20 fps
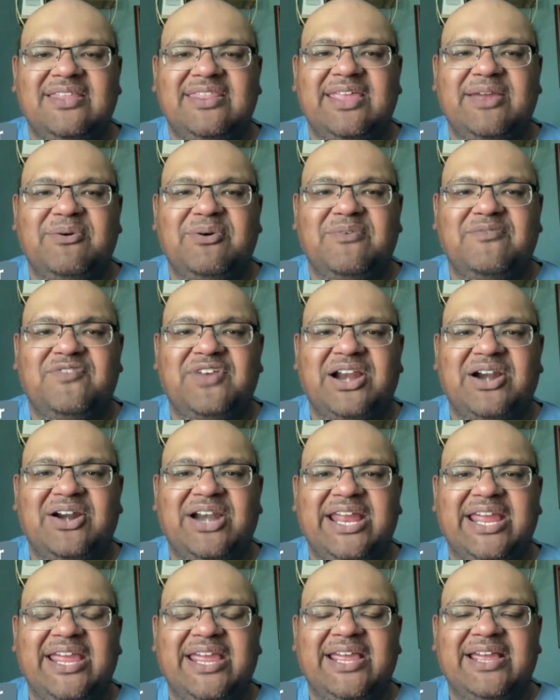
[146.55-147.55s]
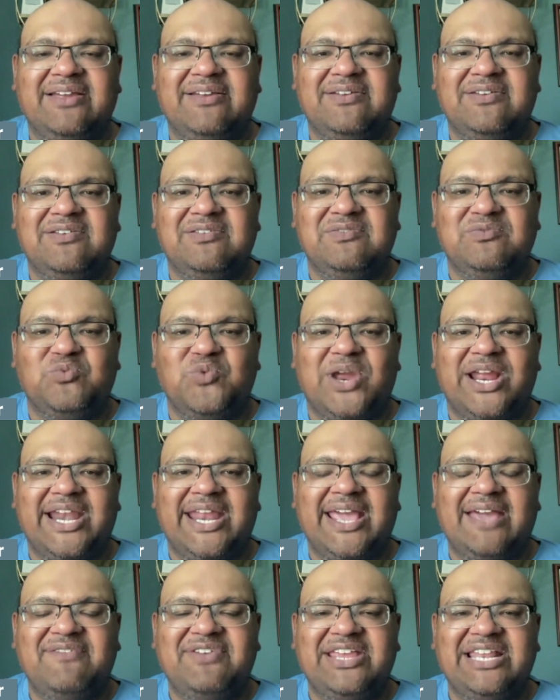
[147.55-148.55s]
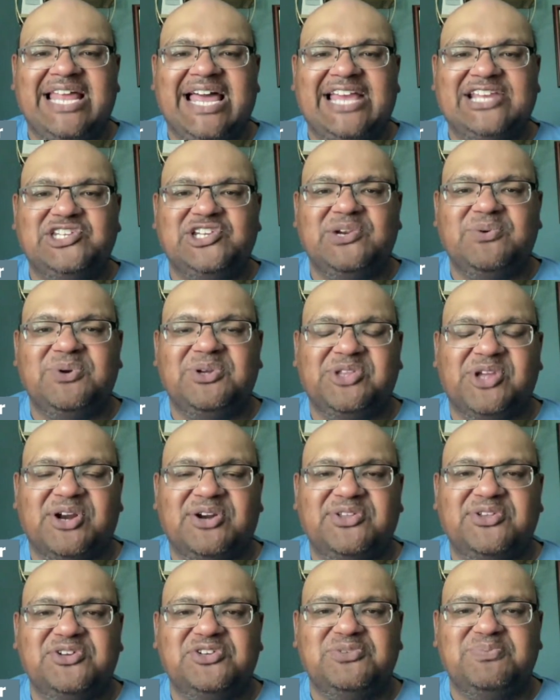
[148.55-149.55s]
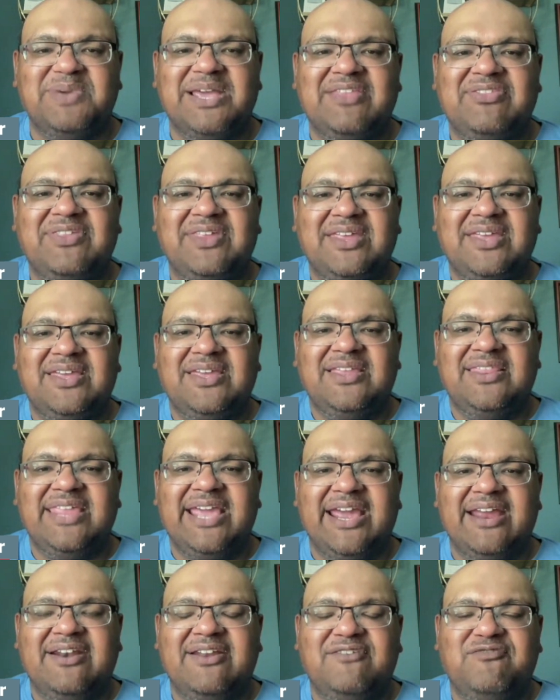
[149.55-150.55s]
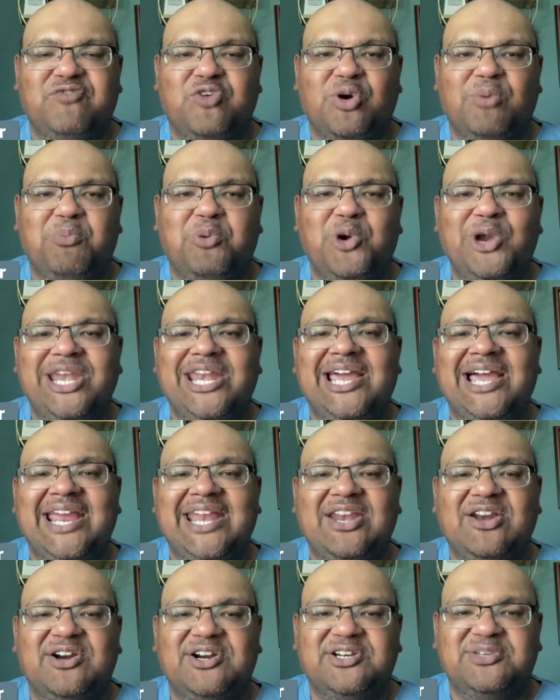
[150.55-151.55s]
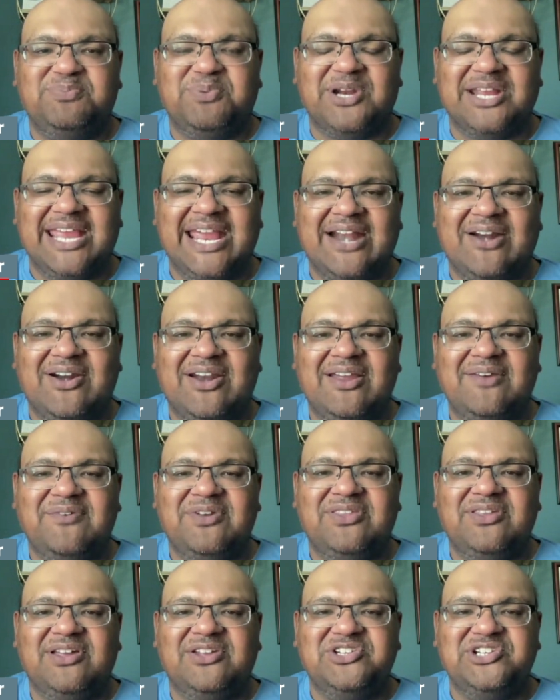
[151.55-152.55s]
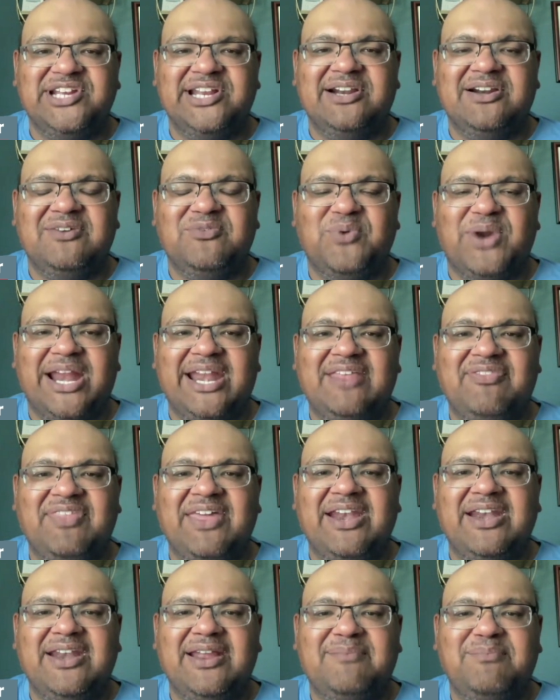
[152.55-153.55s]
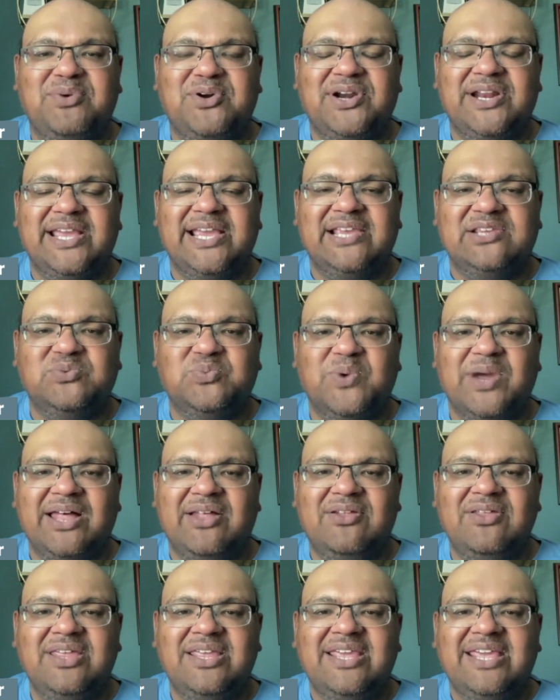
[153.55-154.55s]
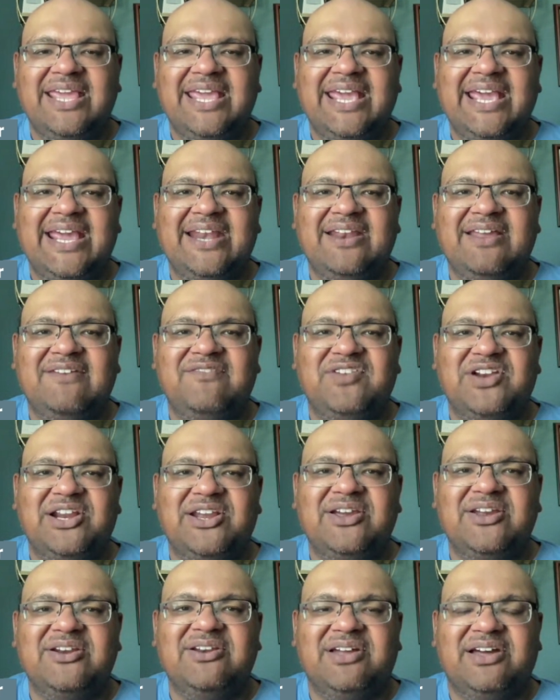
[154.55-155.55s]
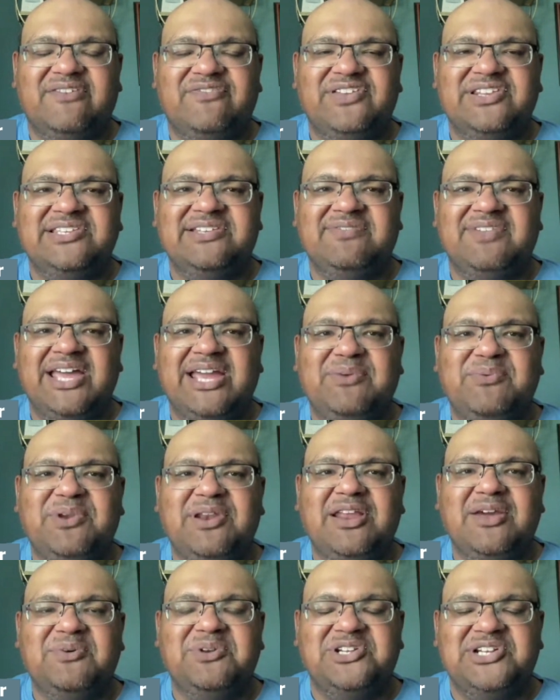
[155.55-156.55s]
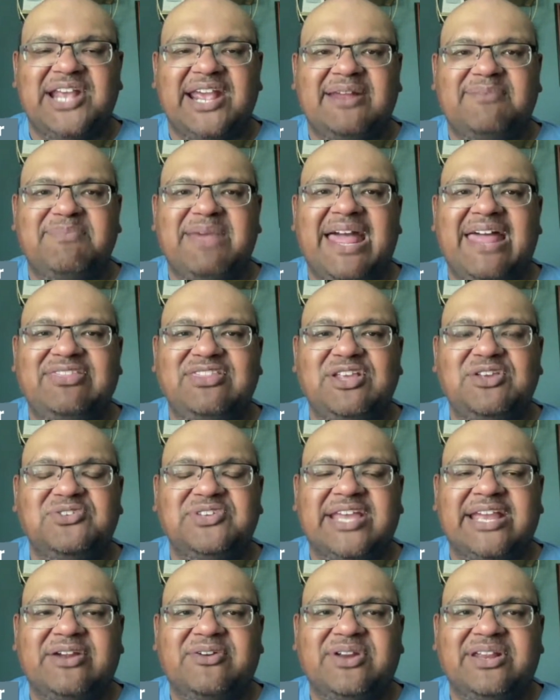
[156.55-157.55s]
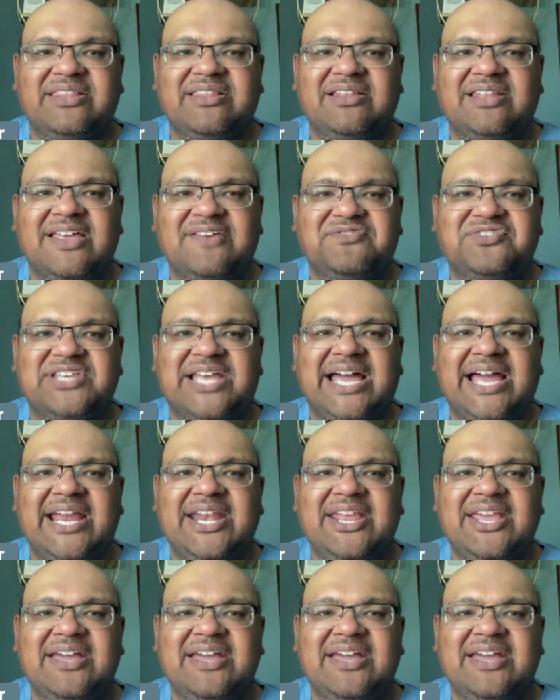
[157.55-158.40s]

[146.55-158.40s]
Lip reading: They were very run-heavy last year with Arthur Smith. They had 4.9 yards per carry with Algier right at that number as well. And a very good offensive line. We know with Jake Matthews anchoring the left side.